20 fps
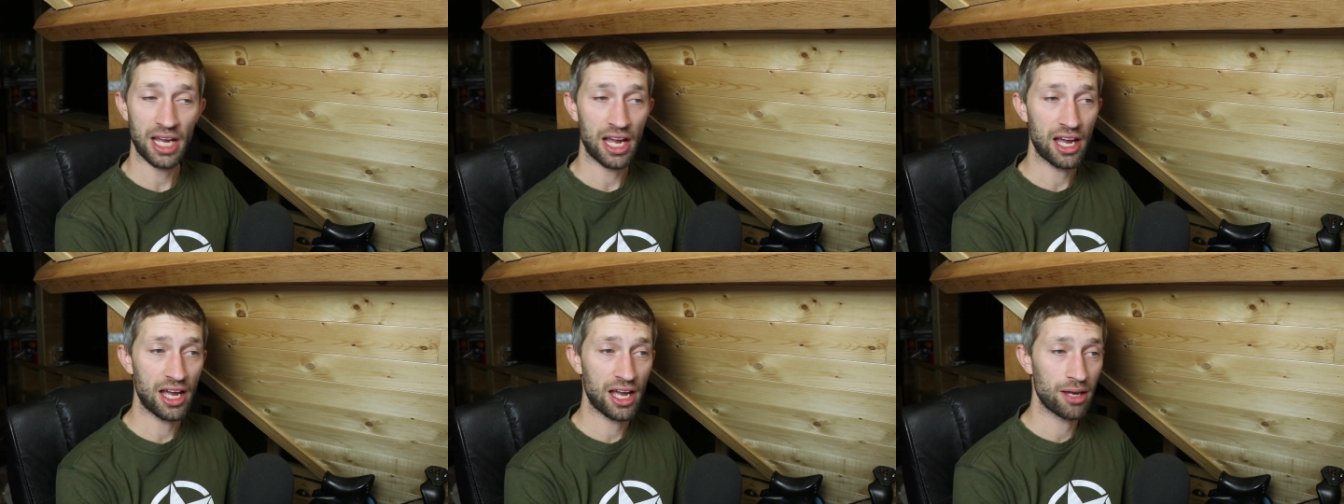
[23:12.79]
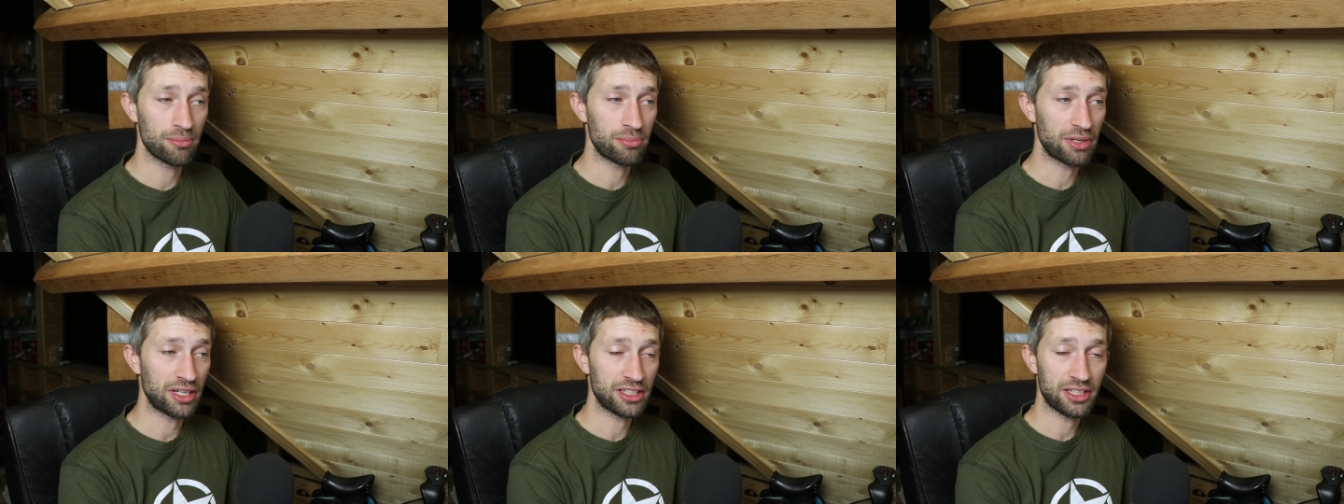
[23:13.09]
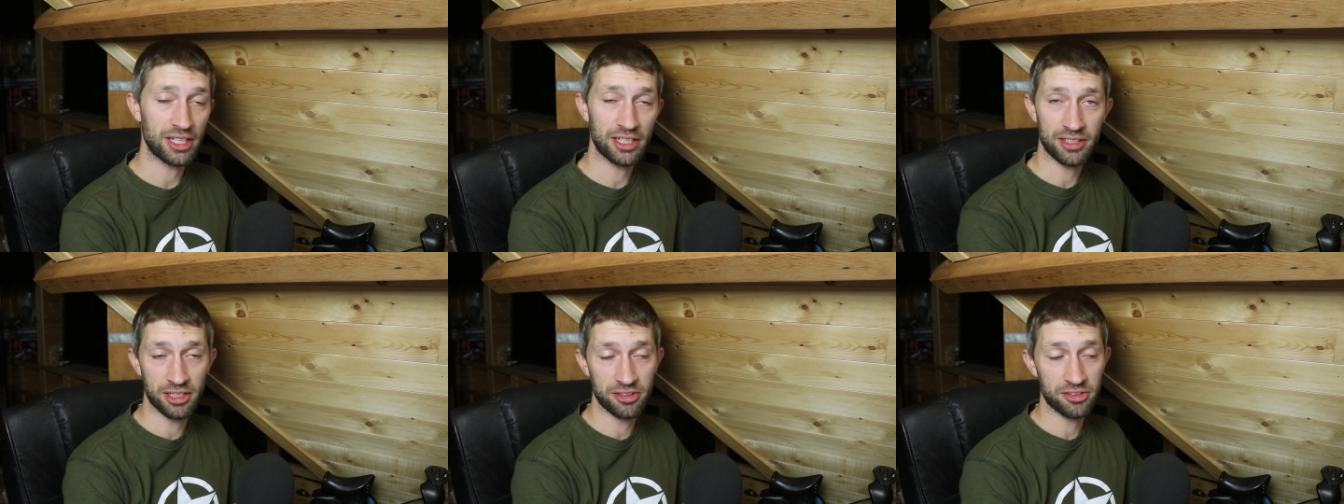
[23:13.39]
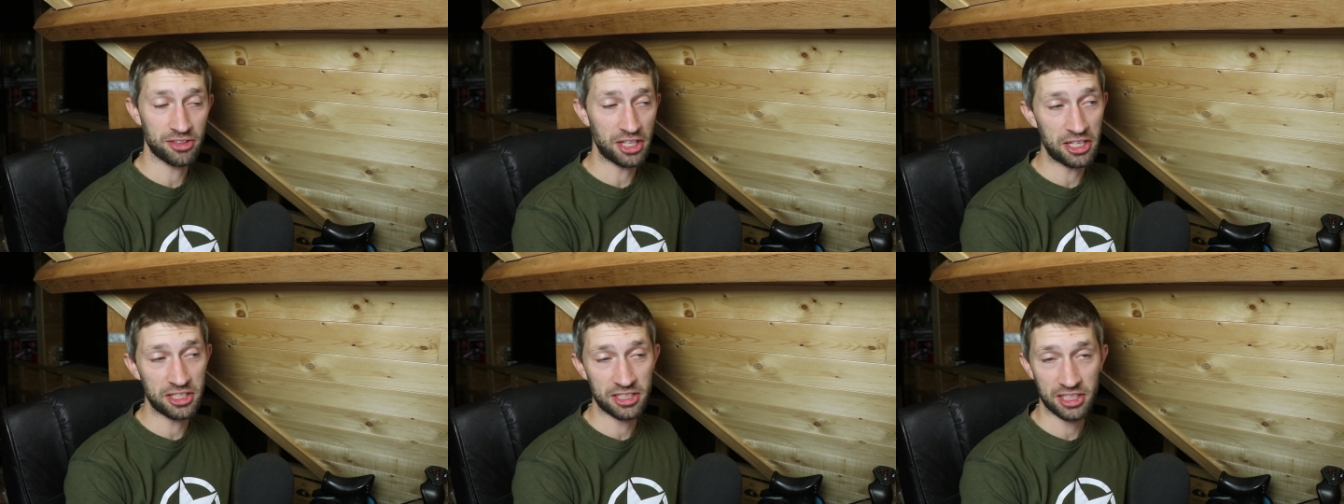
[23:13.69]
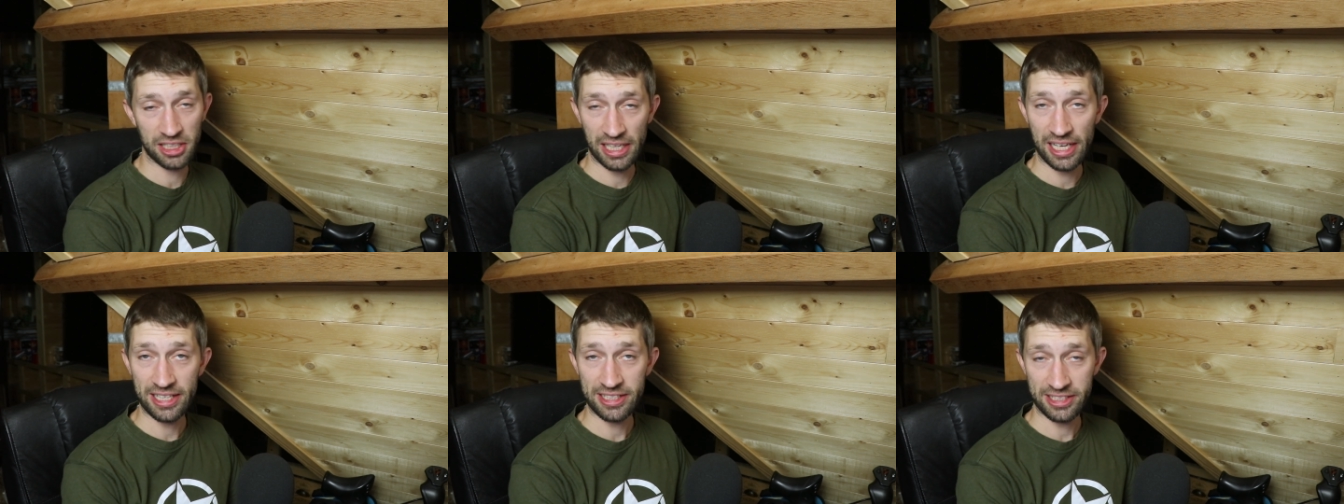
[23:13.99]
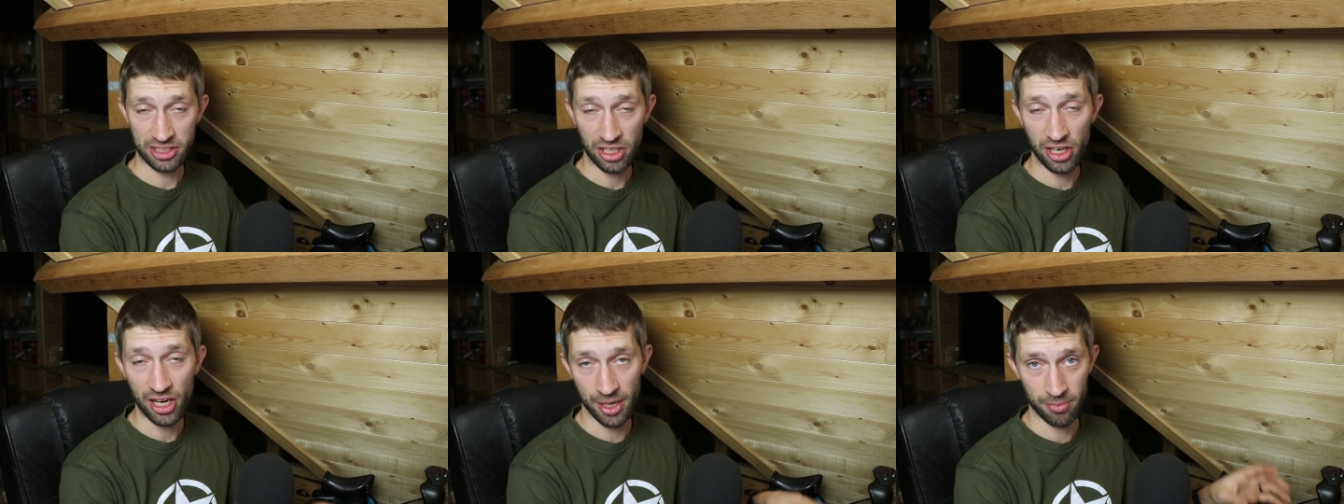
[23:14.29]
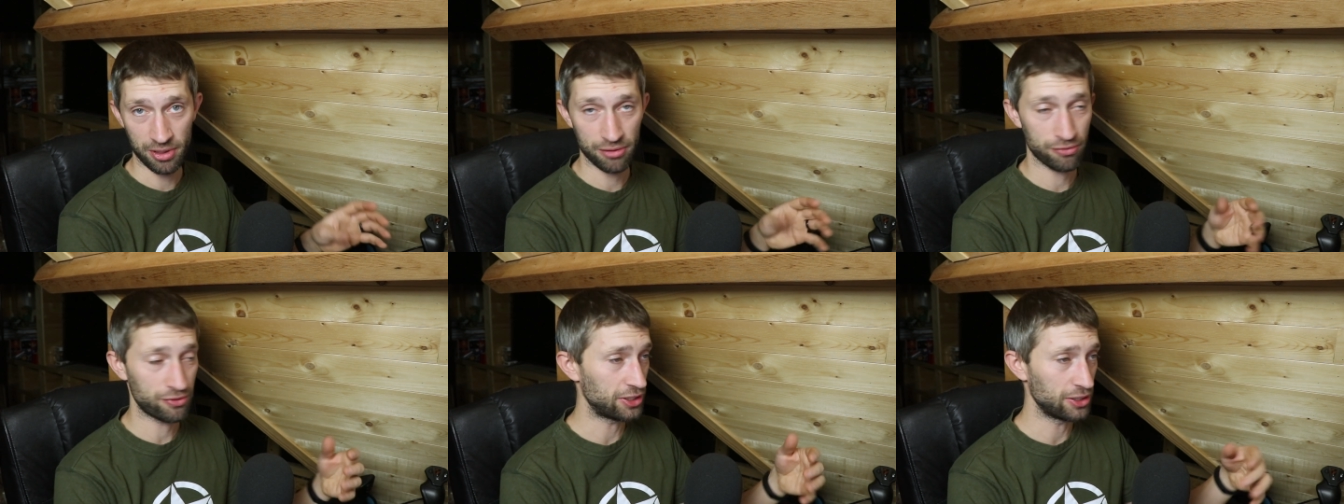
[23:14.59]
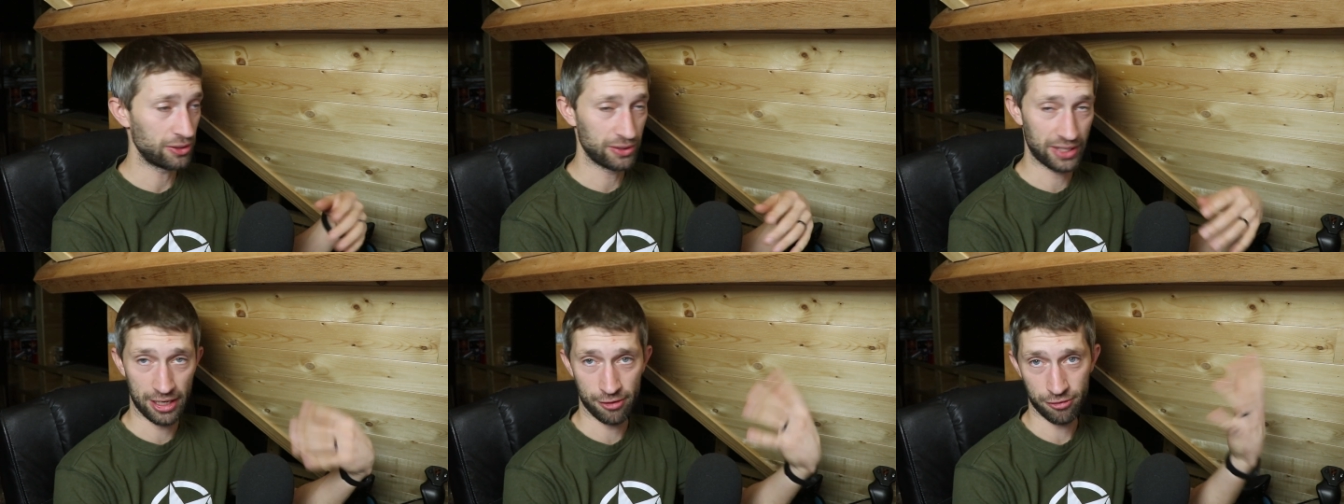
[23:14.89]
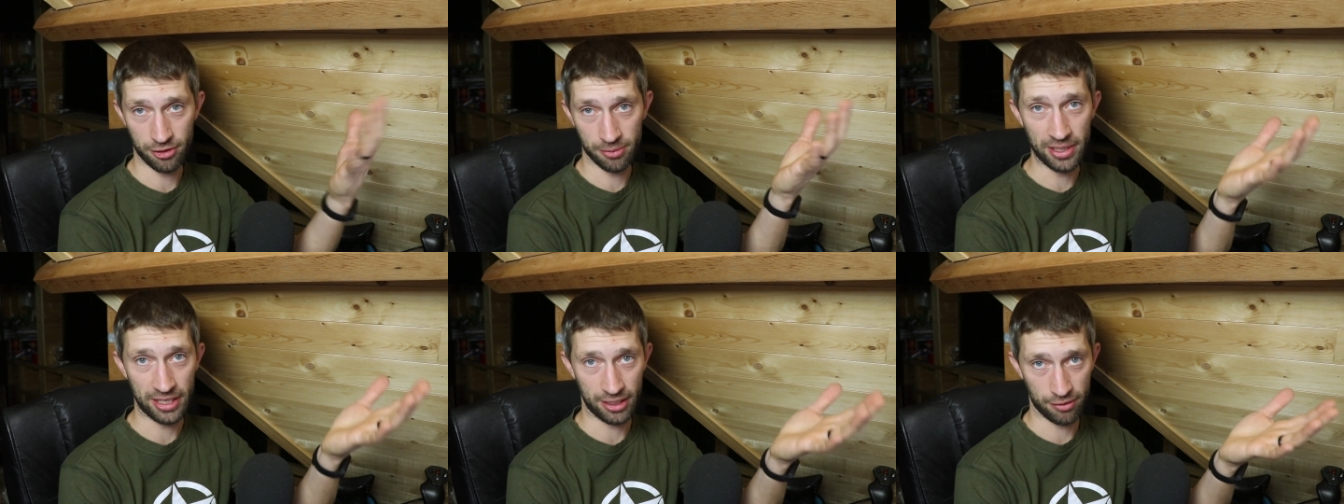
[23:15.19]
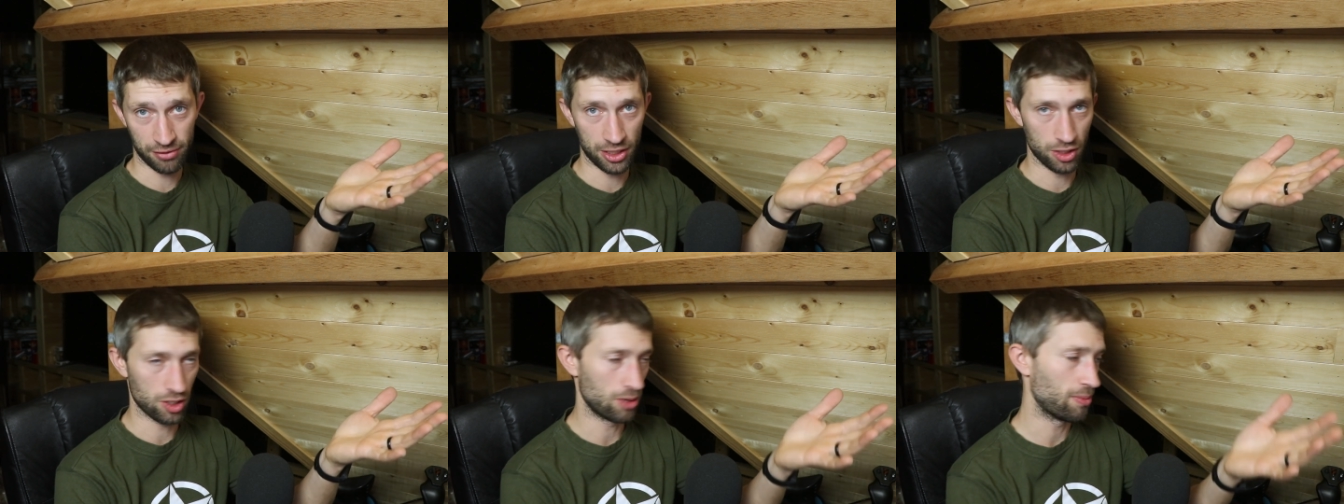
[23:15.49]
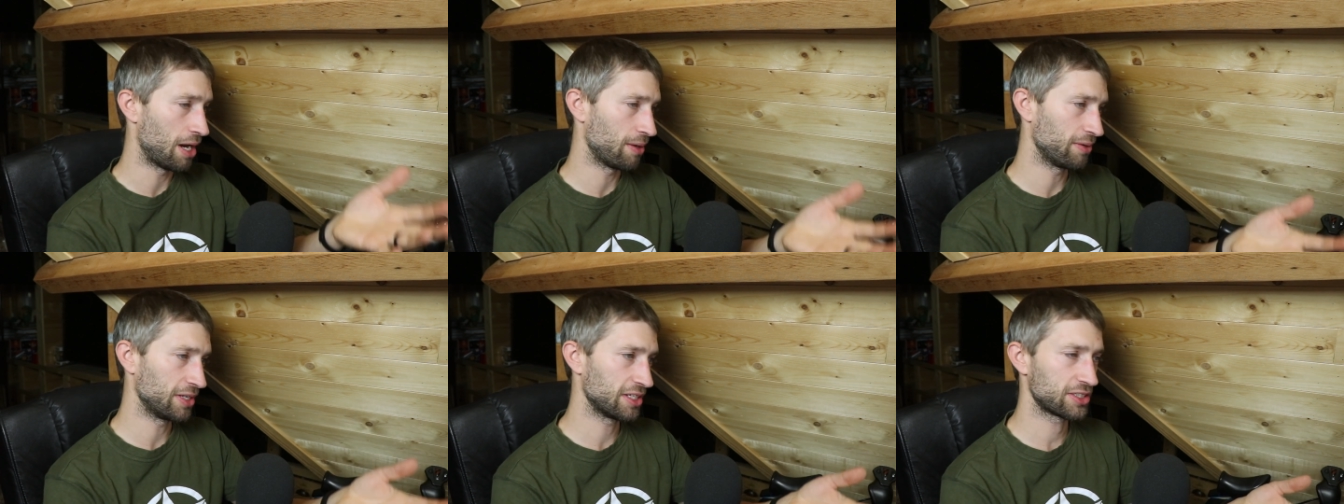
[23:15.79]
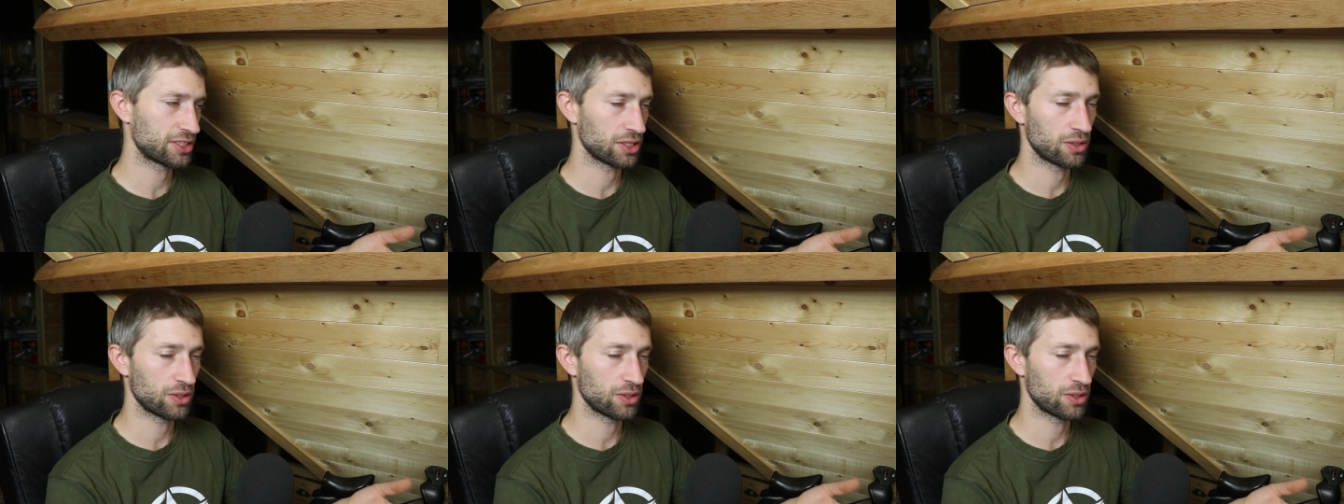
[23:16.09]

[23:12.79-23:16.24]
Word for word: Uh, it, it, it, takes less time if you don't have to make a video about it.